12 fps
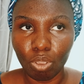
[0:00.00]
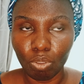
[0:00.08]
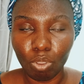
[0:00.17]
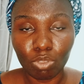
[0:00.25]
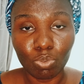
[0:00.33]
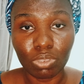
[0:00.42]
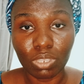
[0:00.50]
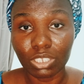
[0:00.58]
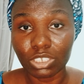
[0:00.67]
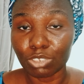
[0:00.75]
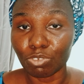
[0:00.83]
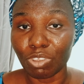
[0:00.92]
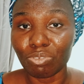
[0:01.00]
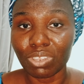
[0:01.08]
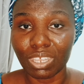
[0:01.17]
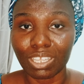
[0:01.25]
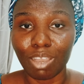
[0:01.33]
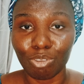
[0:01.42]
God will take charge of
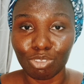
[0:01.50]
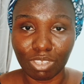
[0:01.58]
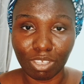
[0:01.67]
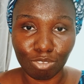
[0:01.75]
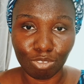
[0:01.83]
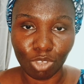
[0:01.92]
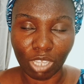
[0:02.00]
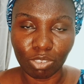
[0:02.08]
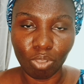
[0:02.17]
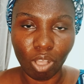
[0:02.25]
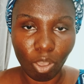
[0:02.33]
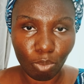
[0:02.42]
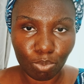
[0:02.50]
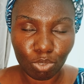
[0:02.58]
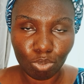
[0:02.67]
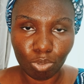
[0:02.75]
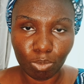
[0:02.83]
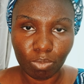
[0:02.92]
everything that concerns you and will help
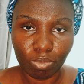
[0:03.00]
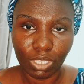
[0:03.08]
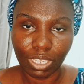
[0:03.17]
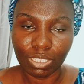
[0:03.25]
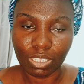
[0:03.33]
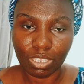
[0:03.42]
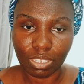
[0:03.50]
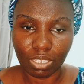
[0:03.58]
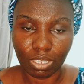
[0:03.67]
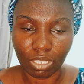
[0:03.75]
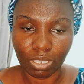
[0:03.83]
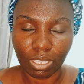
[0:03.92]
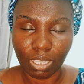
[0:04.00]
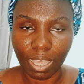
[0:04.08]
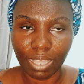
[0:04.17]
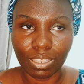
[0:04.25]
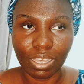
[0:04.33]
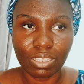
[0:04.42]
you in this season.
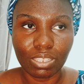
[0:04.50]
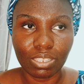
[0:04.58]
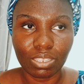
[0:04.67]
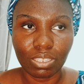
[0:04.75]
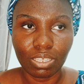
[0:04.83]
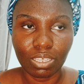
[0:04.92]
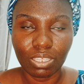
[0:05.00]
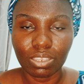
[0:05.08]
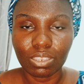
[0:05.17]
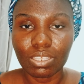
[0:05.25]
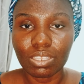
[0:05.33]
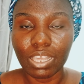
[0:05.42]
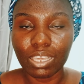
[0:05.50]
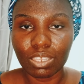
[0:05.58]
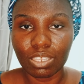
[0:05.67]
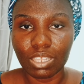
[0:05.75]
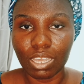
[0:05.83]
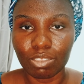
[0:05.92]
And that these
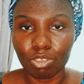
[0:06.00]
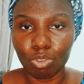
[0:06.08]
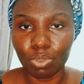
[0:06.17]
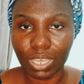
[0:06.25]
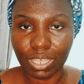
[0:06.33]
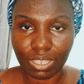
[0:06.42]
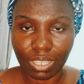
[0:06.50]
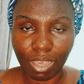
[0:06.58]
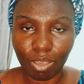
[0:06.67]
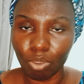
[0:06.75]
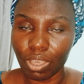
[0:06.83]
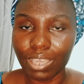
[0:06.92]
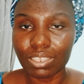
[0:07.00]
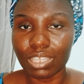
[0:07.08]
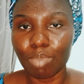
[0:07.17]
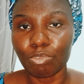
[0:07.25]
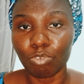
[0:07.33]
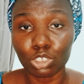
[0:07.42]
lessons that Queen Esther, or Esther
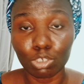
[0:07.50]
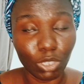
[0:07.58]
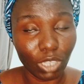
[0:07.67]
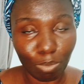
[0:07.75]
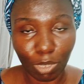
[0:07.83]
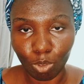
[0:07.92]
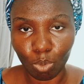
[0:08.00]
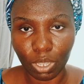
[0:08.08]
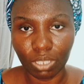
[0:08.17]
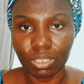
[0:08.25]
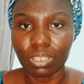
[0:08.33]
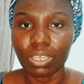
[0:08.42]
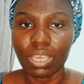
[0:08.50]
before she became a queen,